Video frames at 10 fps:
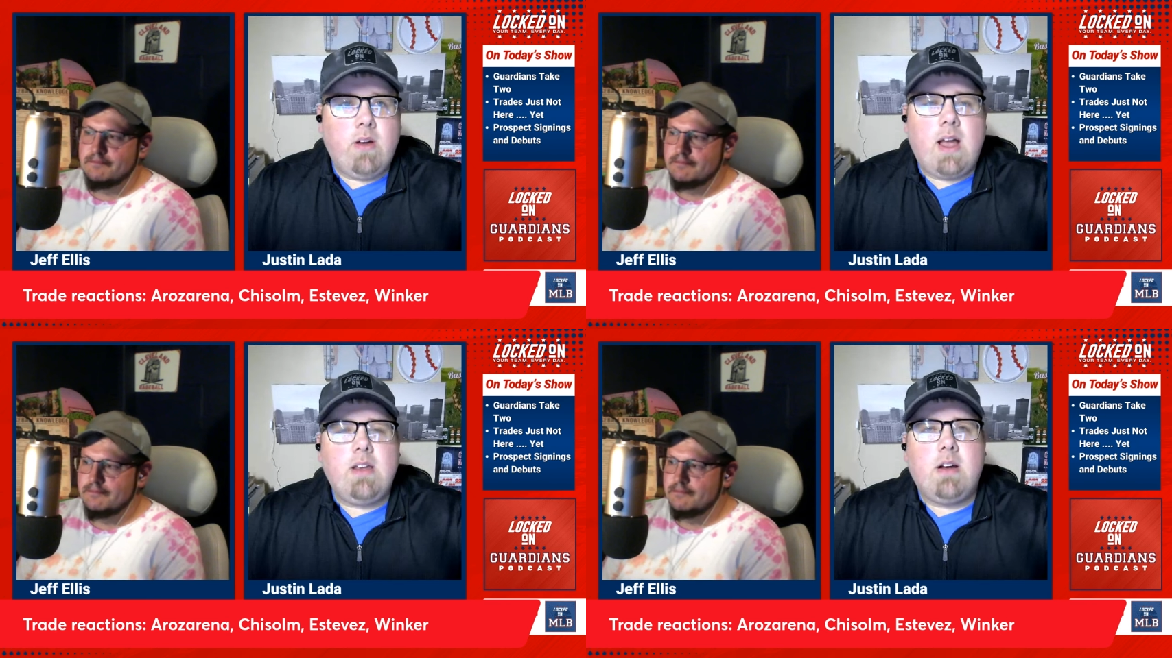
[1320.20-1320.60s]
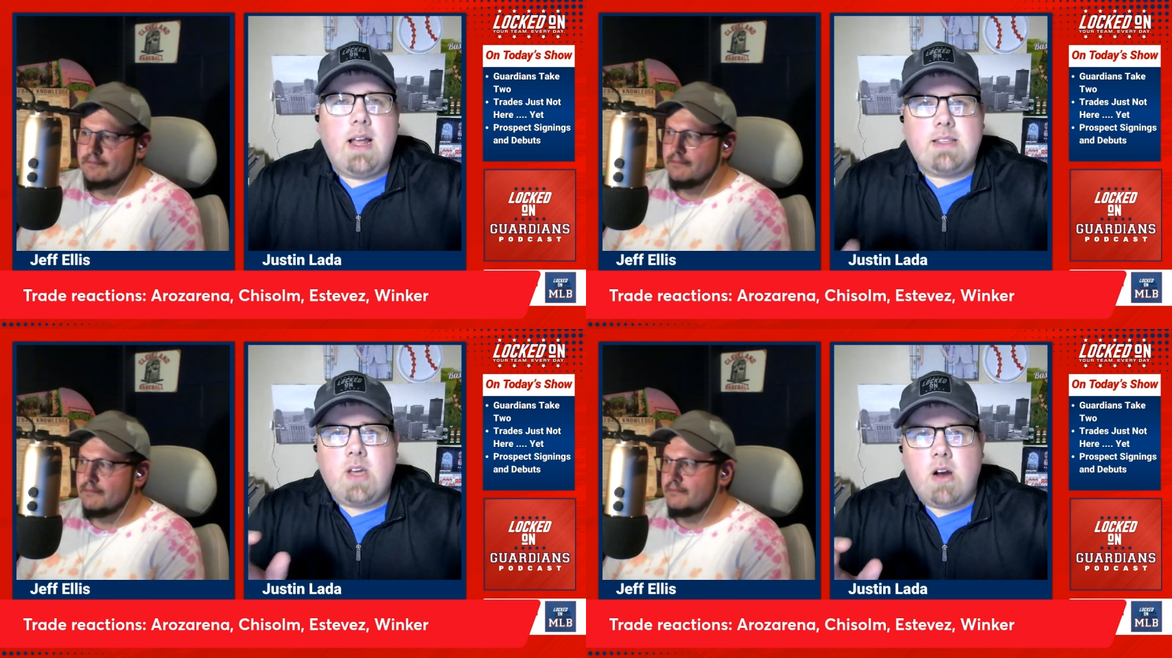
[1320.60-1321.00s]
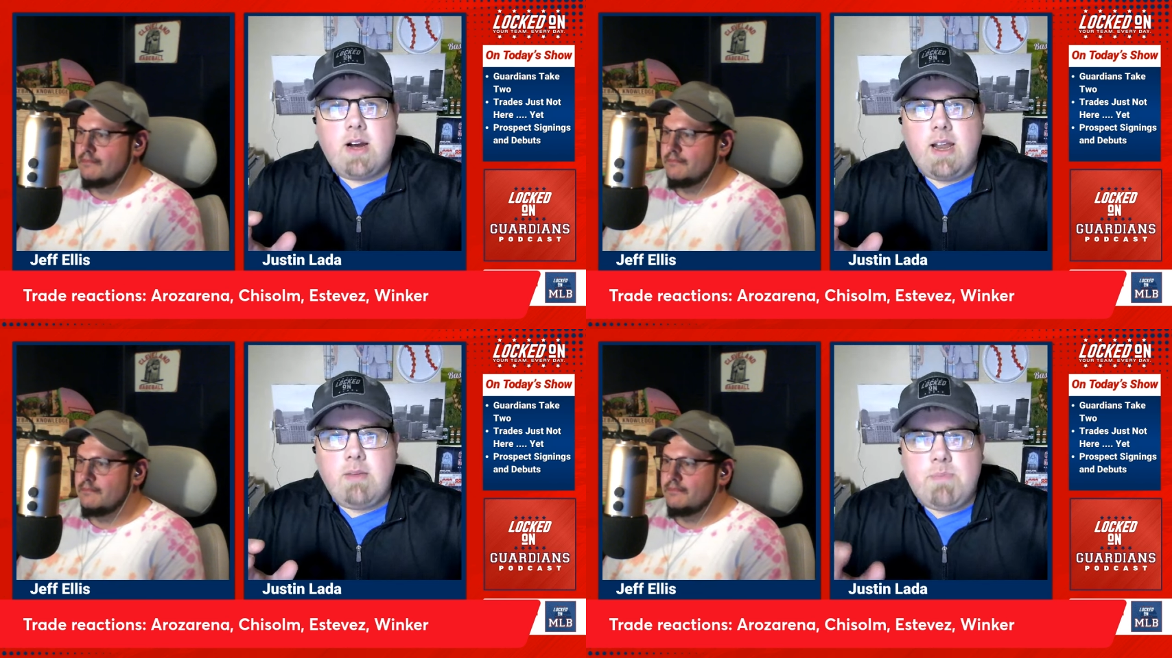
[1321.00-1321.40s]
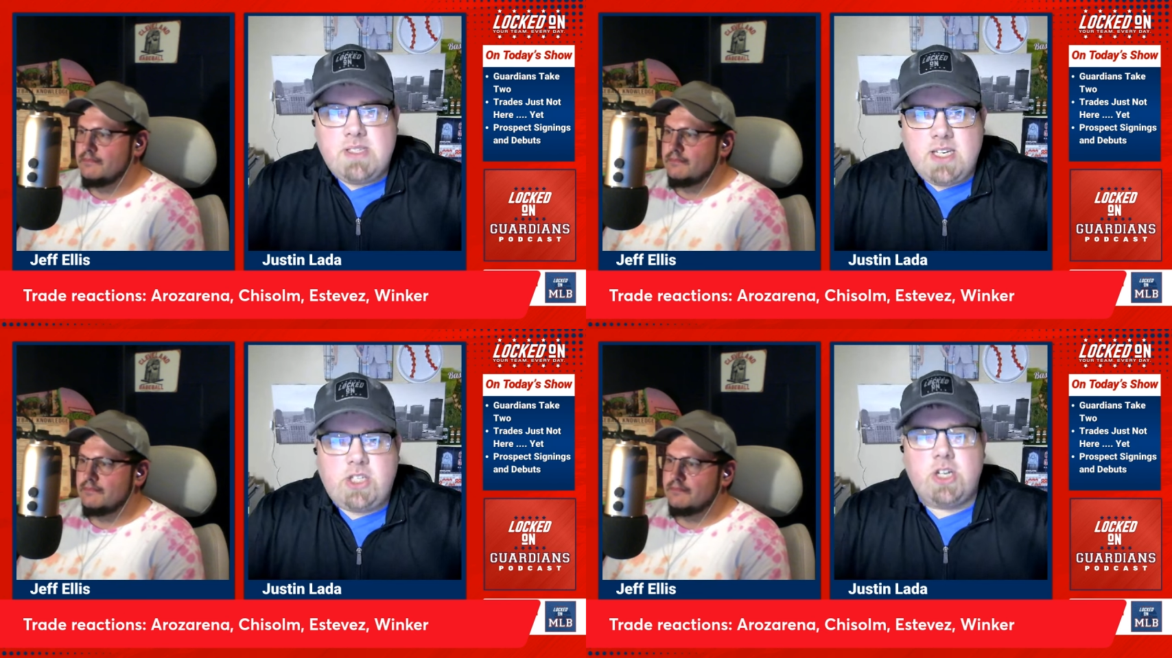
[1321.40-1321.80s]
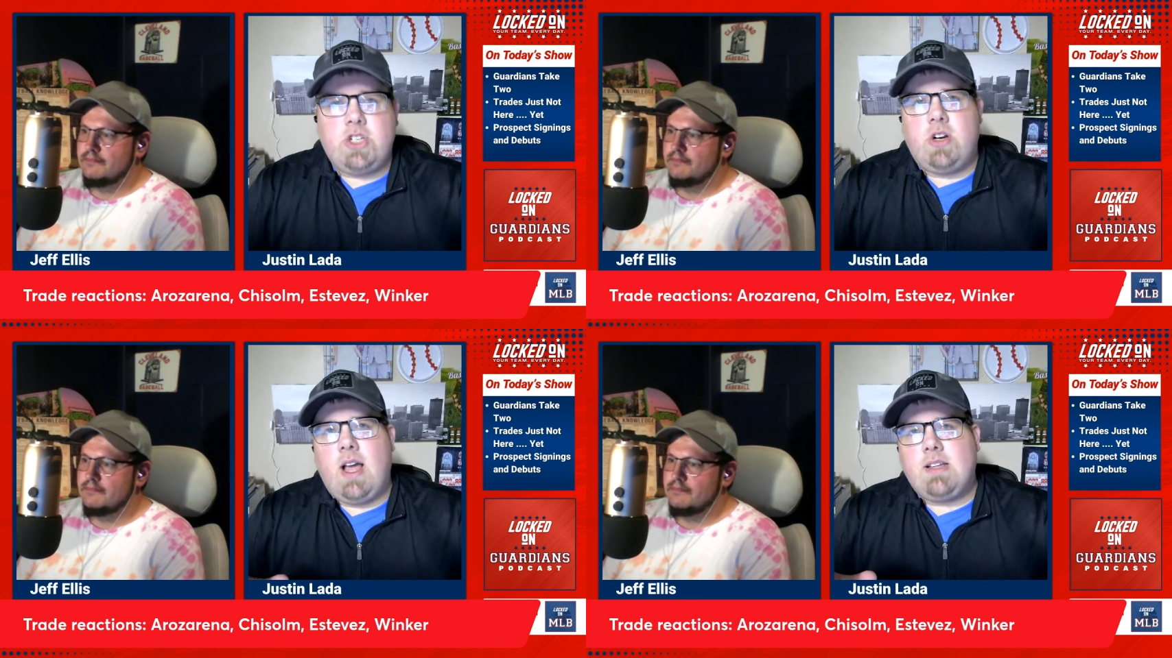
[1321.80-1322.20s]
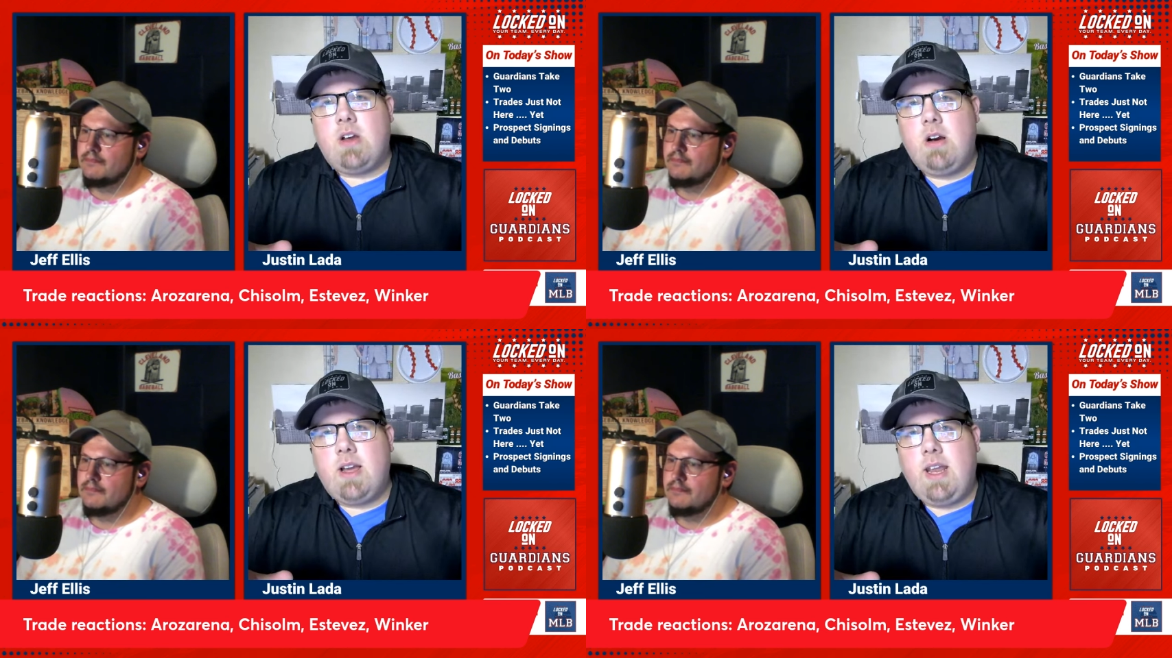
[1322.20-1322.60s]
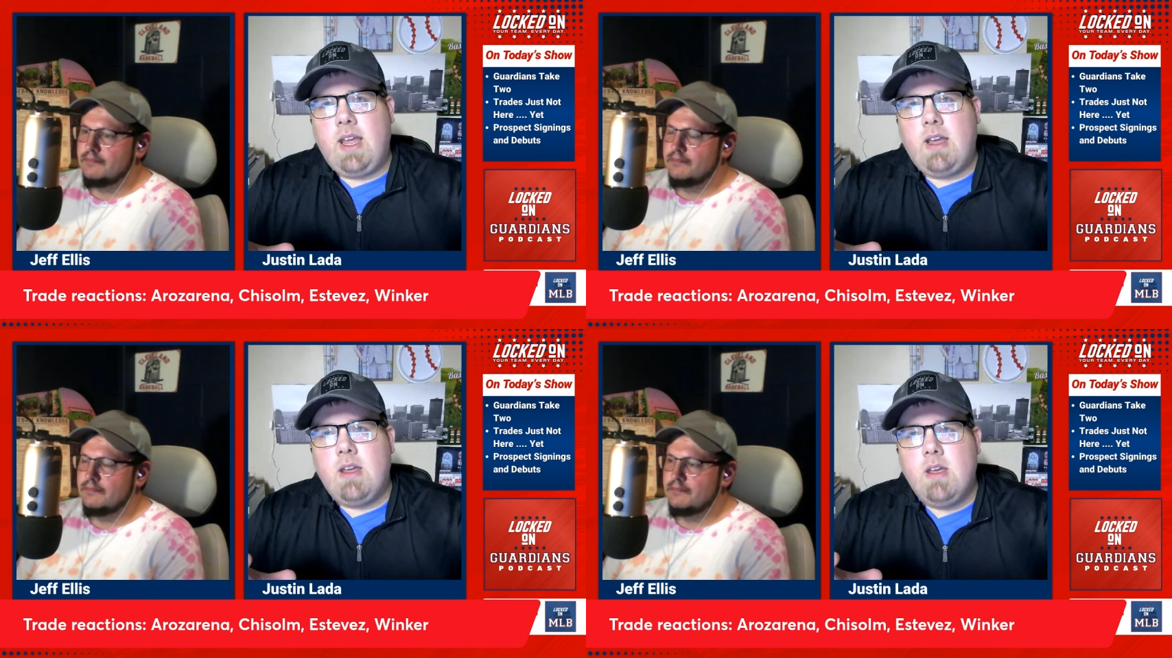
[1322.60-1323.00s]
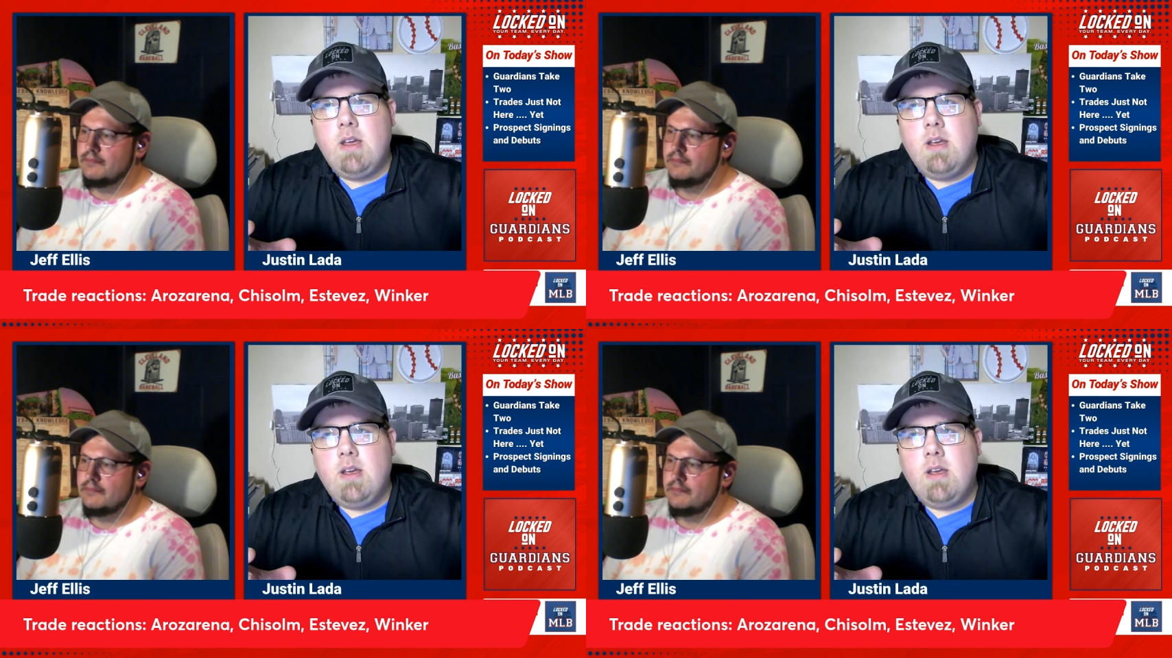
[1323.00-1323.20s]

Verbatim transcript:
Speaker 1: You're not you're not targeting positions. You're not targeting